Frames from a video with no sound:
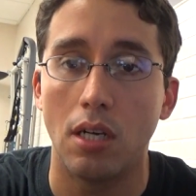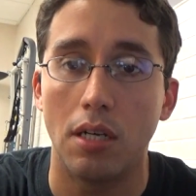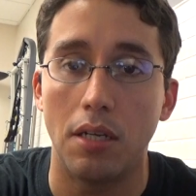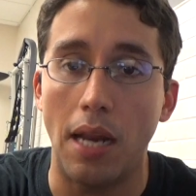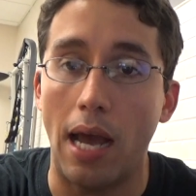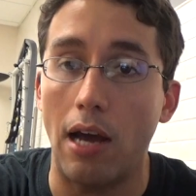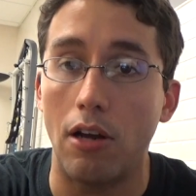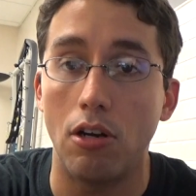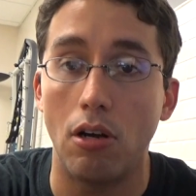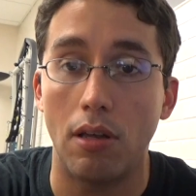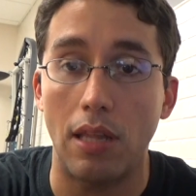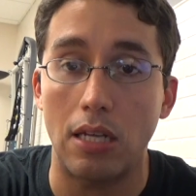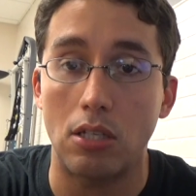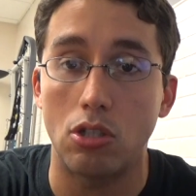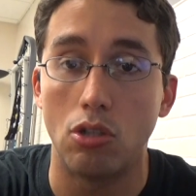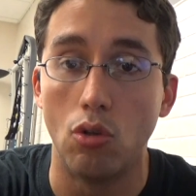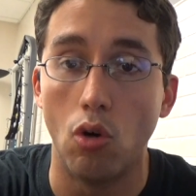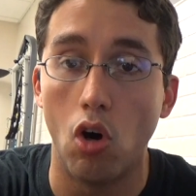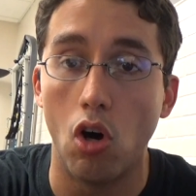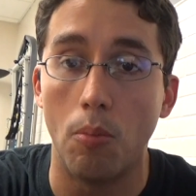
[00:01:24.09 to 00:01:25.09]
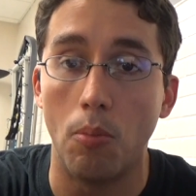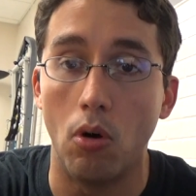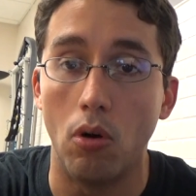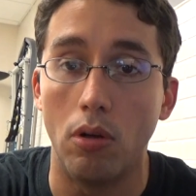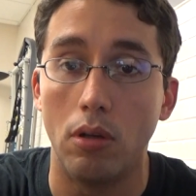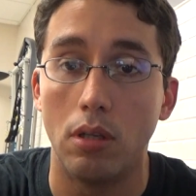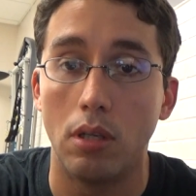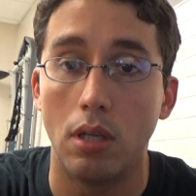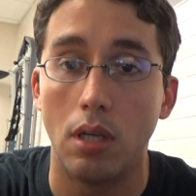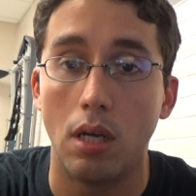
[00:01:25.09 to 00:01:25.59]
Now I know that's
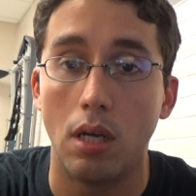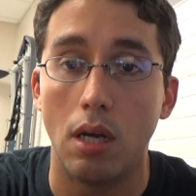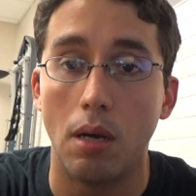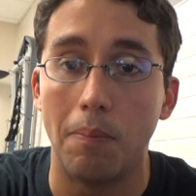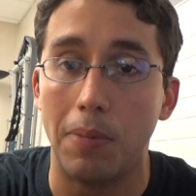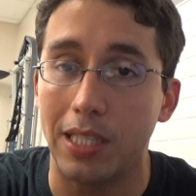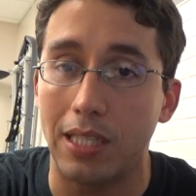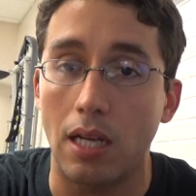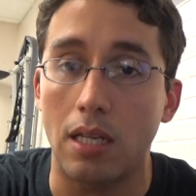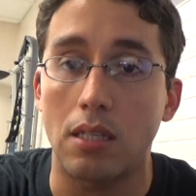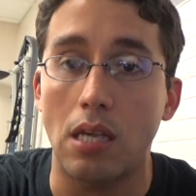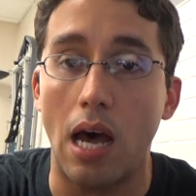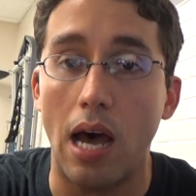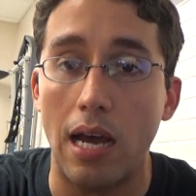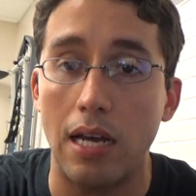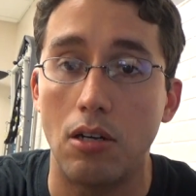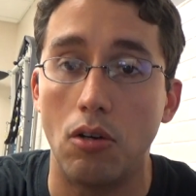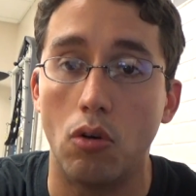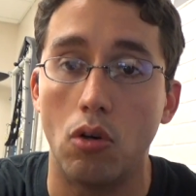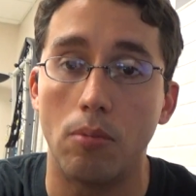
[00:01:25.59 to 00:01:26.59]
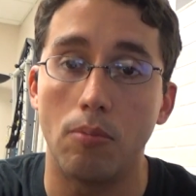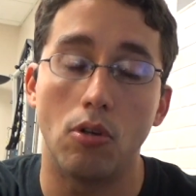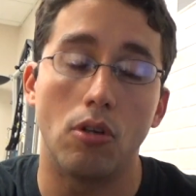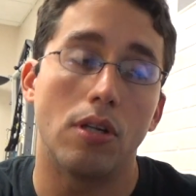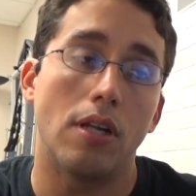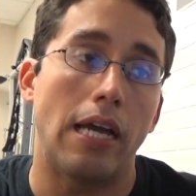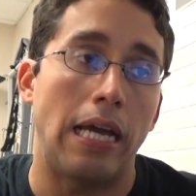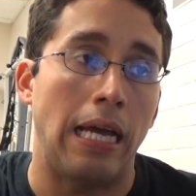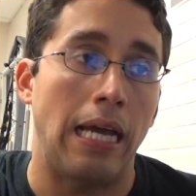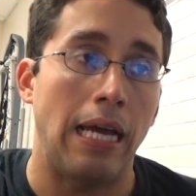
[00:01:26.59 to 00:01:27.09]
normal, but that's high normal.
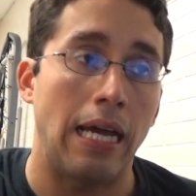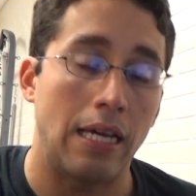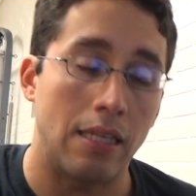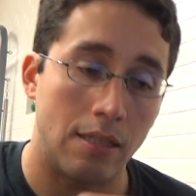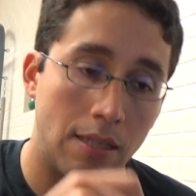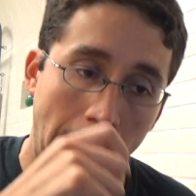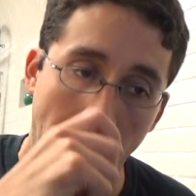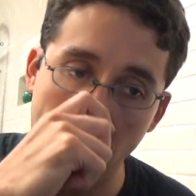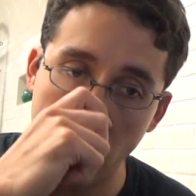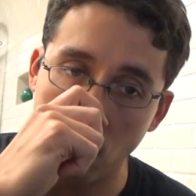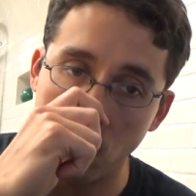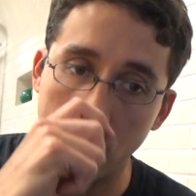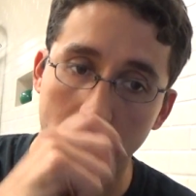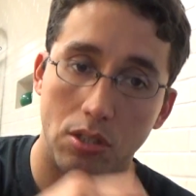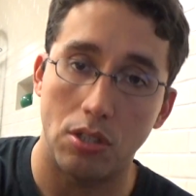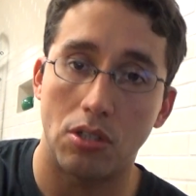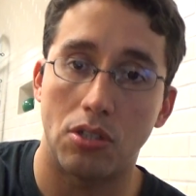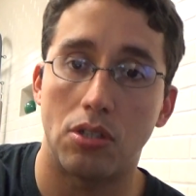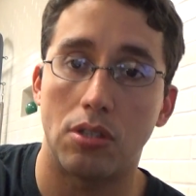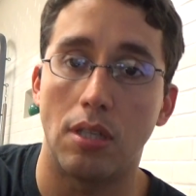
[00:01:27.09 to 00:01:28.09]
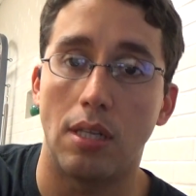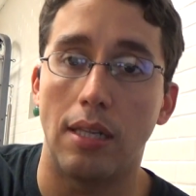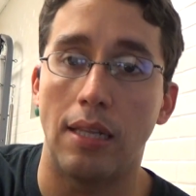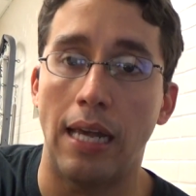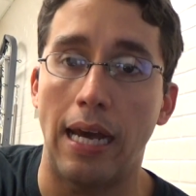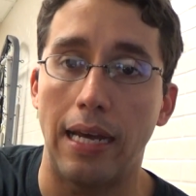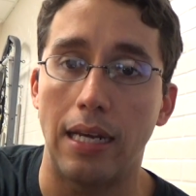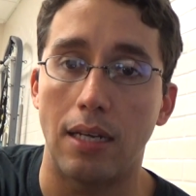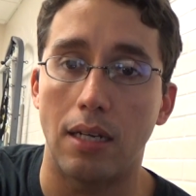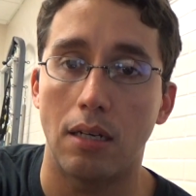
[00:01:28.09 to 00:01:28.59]
And I was just
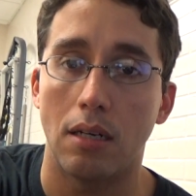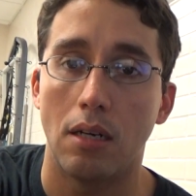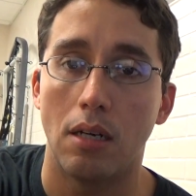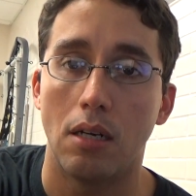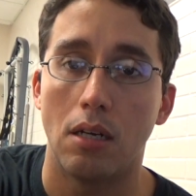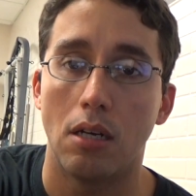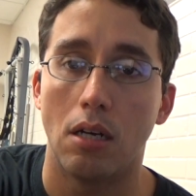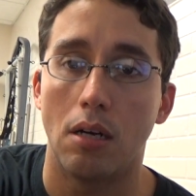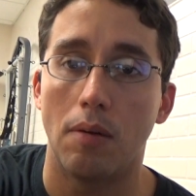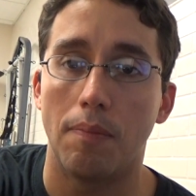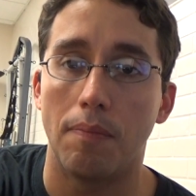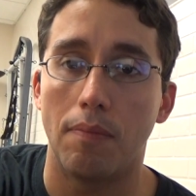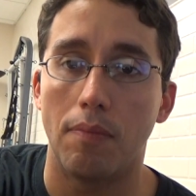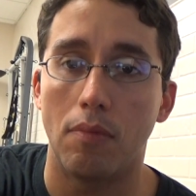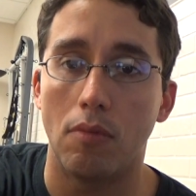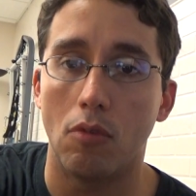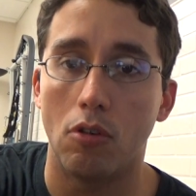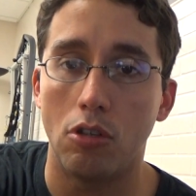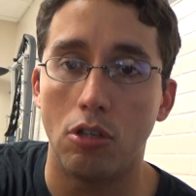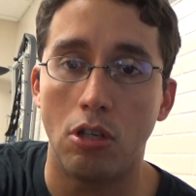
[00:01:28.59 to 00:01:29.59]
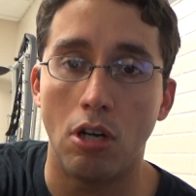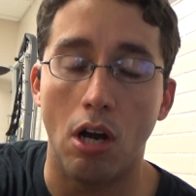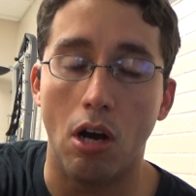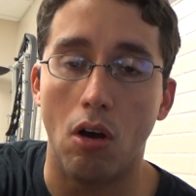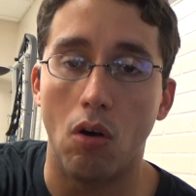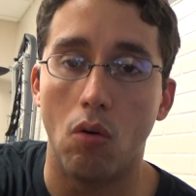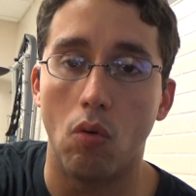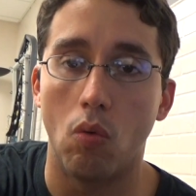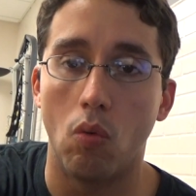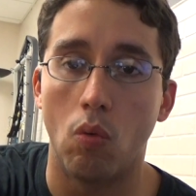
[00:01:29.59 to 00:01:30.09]
like, you
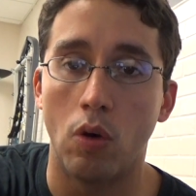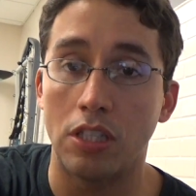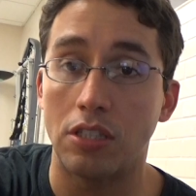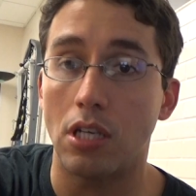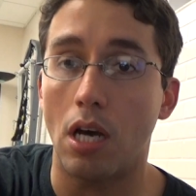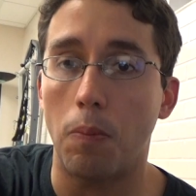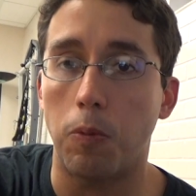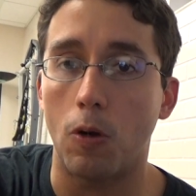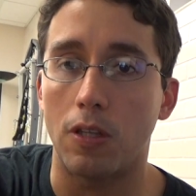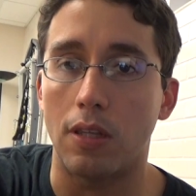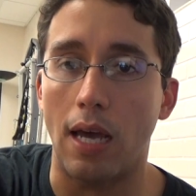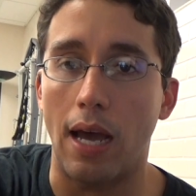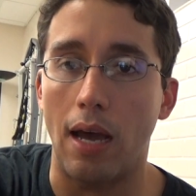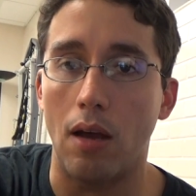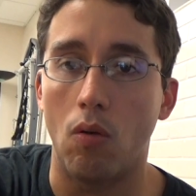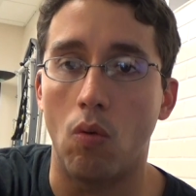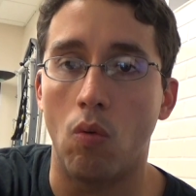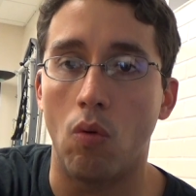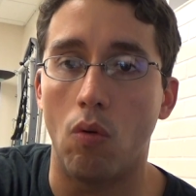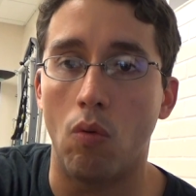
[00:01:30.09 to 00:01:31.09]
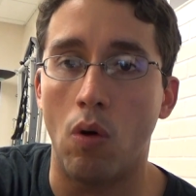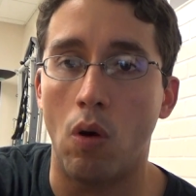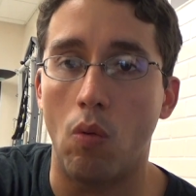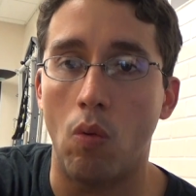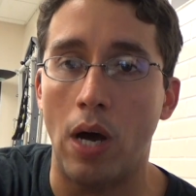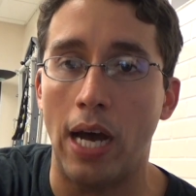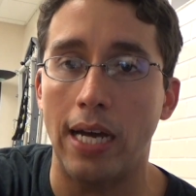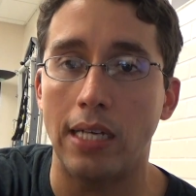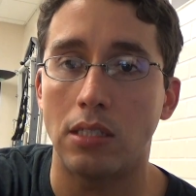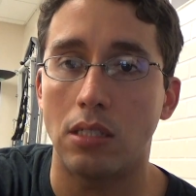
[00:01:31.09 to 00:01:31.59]
know, what's up with that?
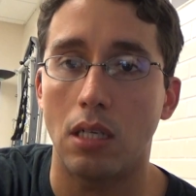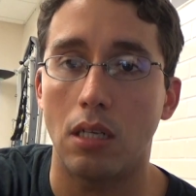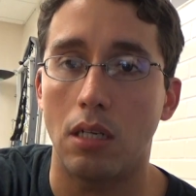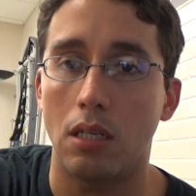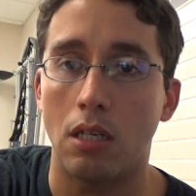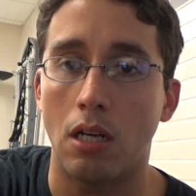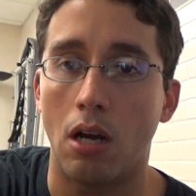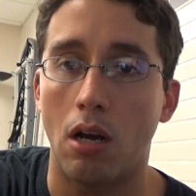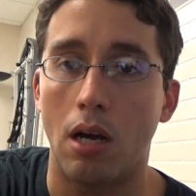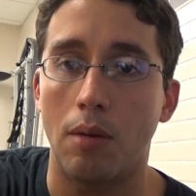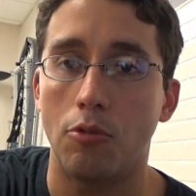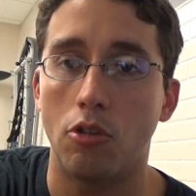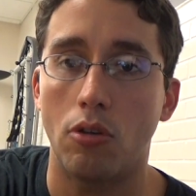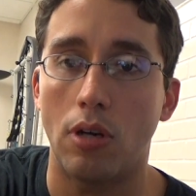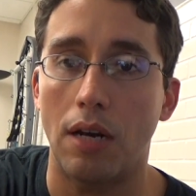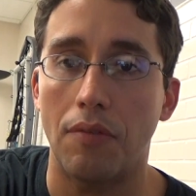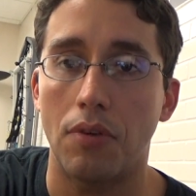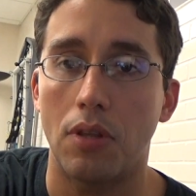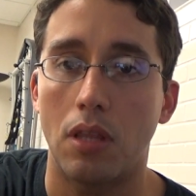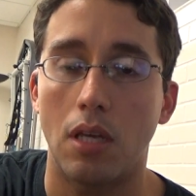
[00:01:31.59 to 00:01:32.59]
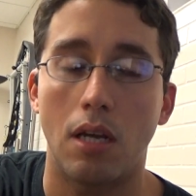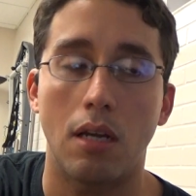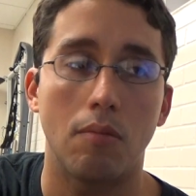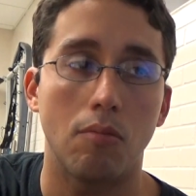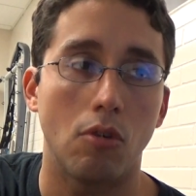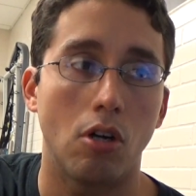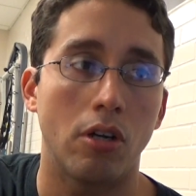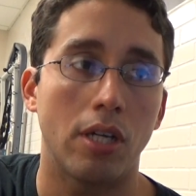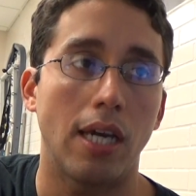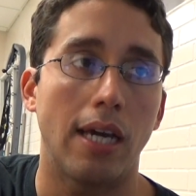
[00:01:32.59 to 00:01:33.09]
Why is it, you know, I'm doing
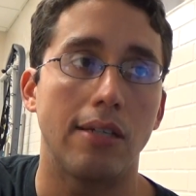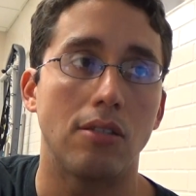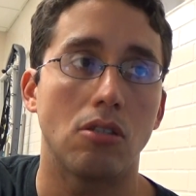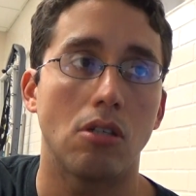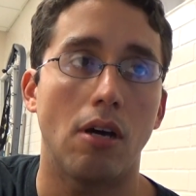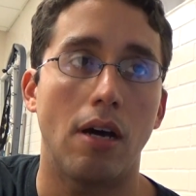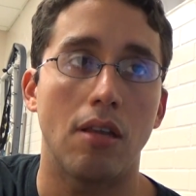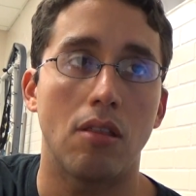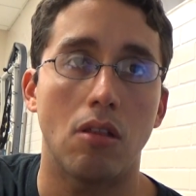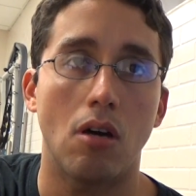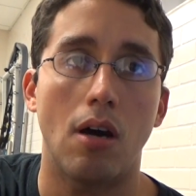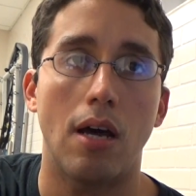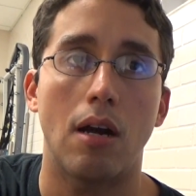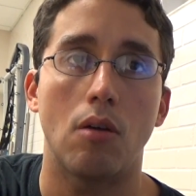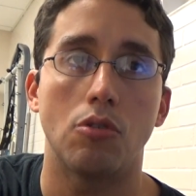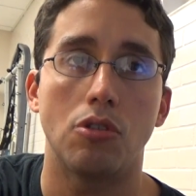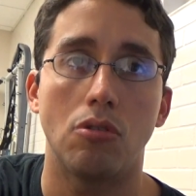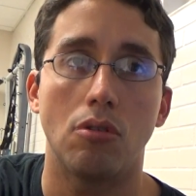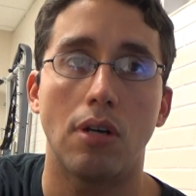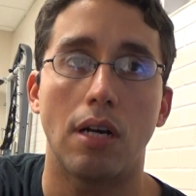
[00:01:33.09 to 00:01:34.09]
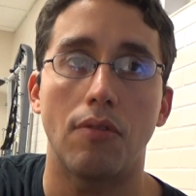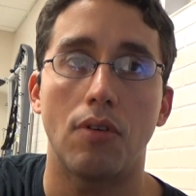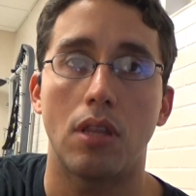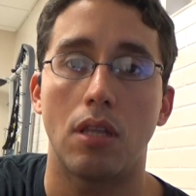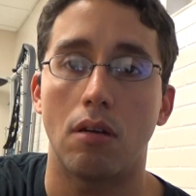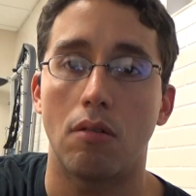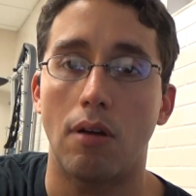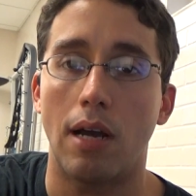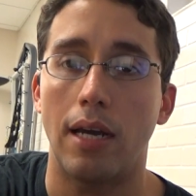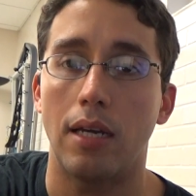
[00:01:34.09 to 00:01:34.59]
everything. Okay, so I thought I was doing
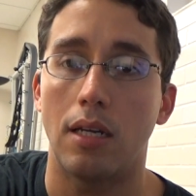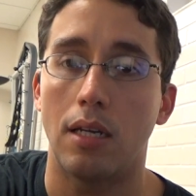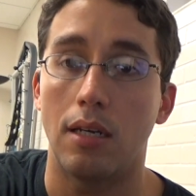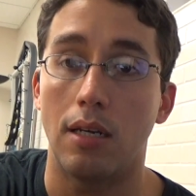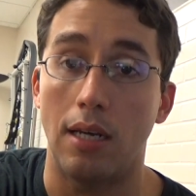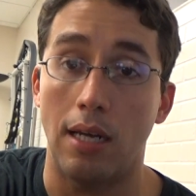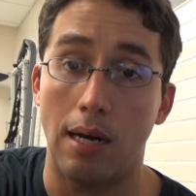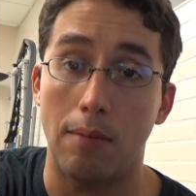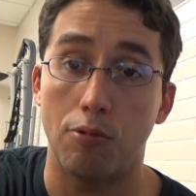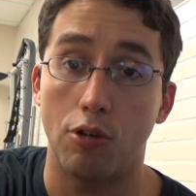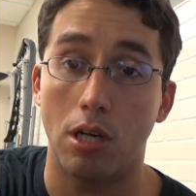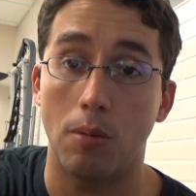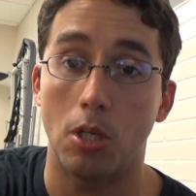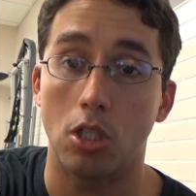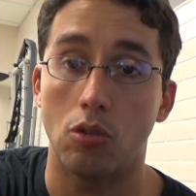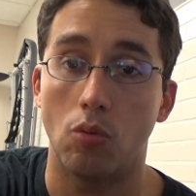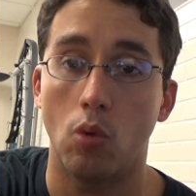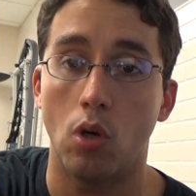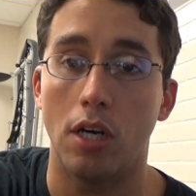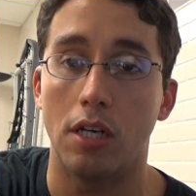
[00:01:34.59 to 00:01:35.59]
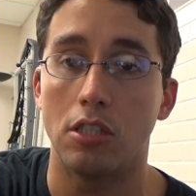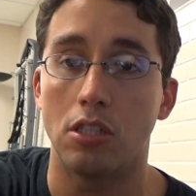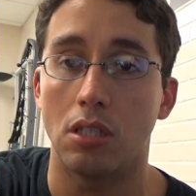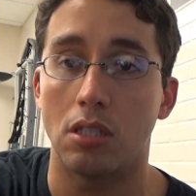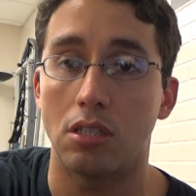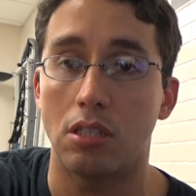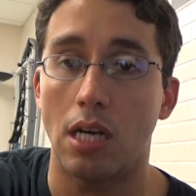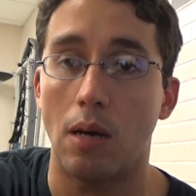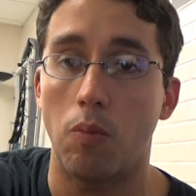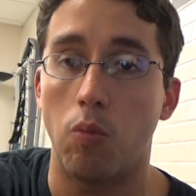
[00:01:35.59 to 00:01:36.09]
everything right, and, and I pretty much was,
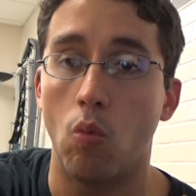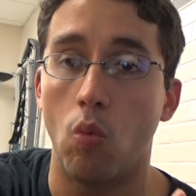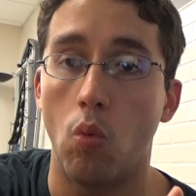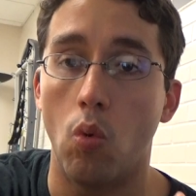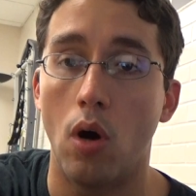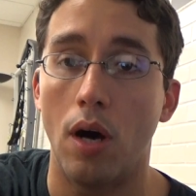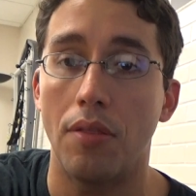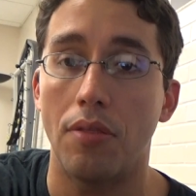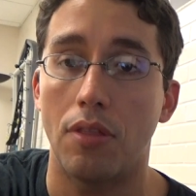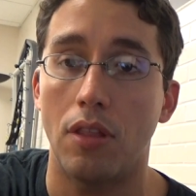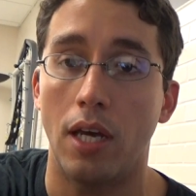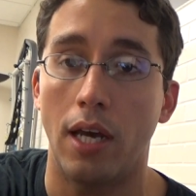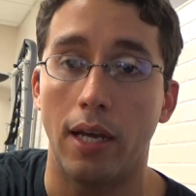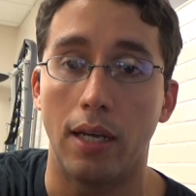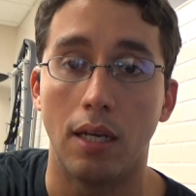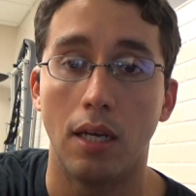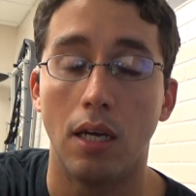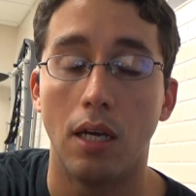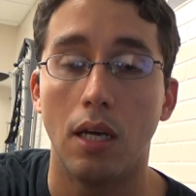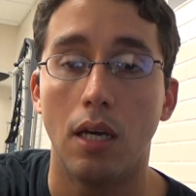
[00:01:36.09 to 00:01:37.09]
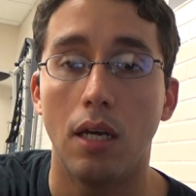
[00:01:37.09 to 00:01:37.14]
except one thing.